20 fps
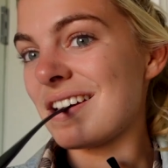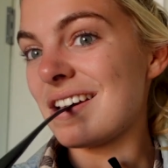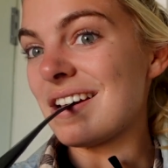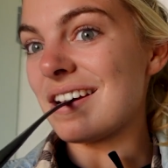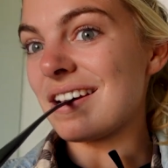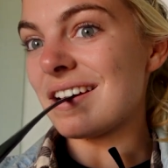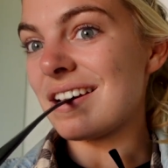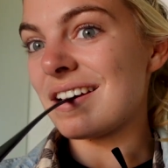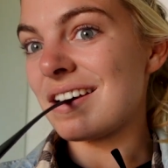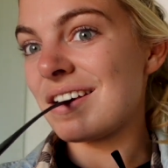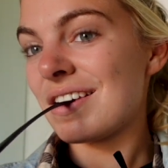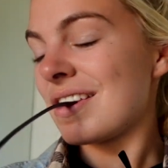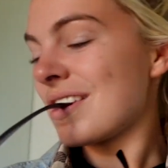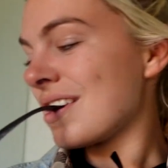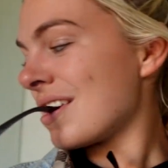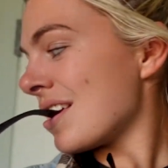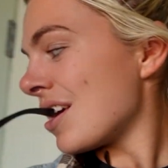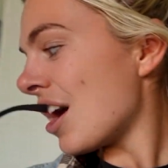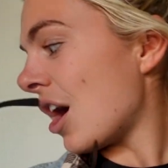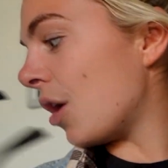Yeah.
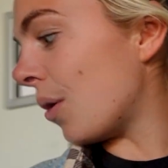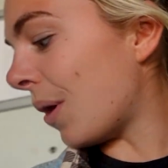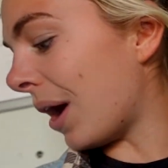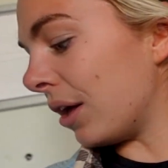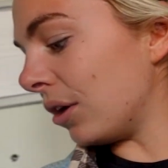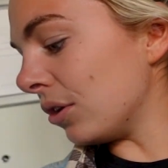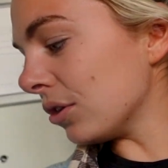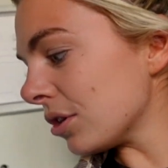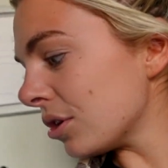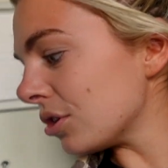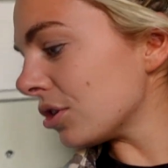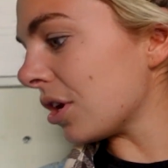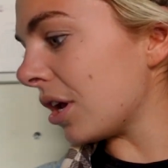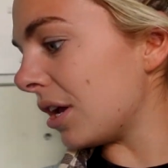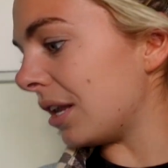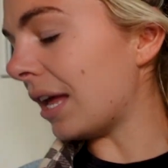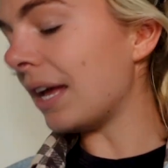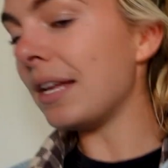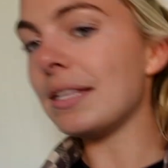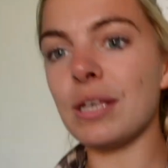Oh, I'll also show
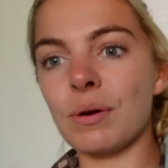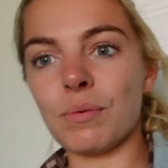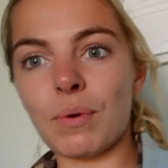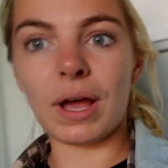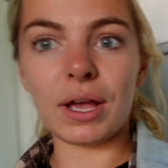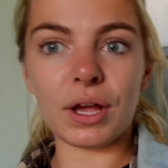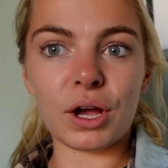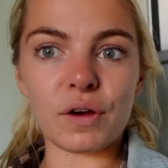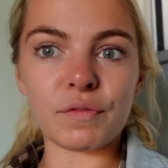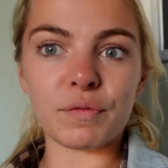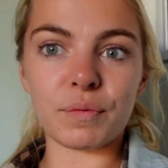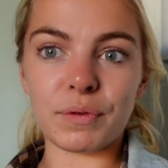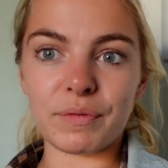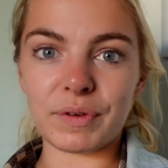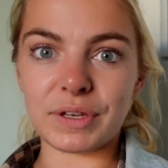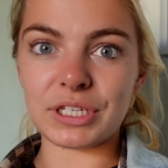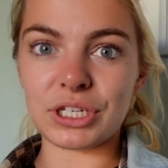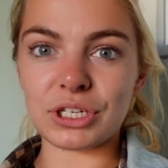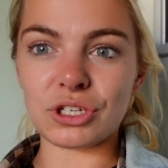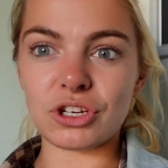you later what I got from the
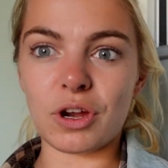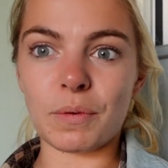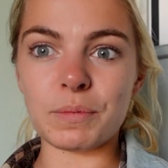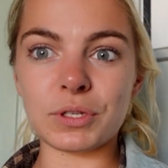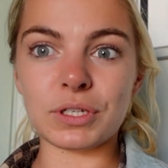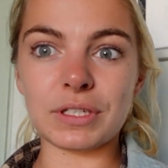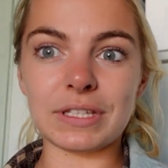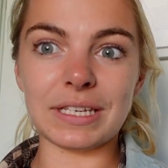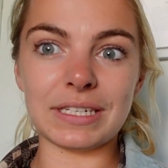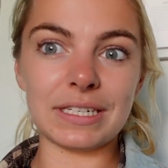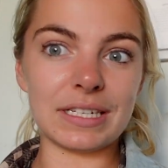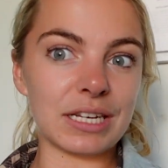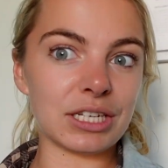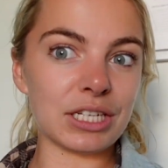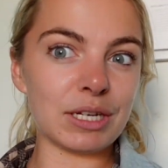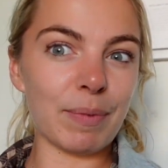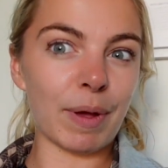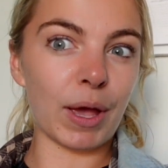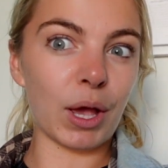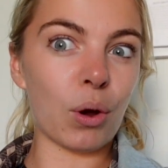vintage shops because I did
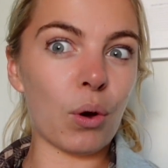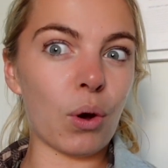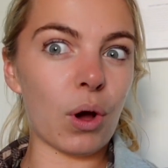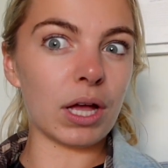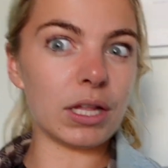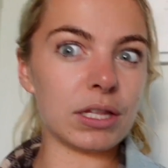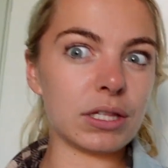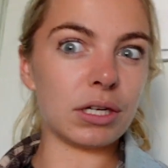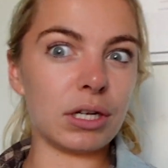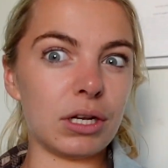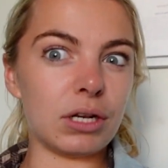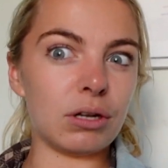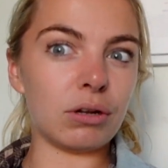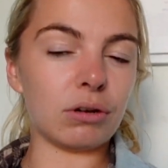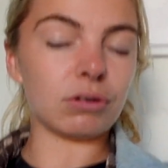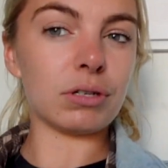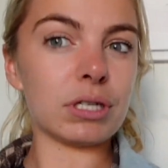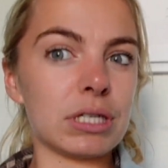actually buy quite a lot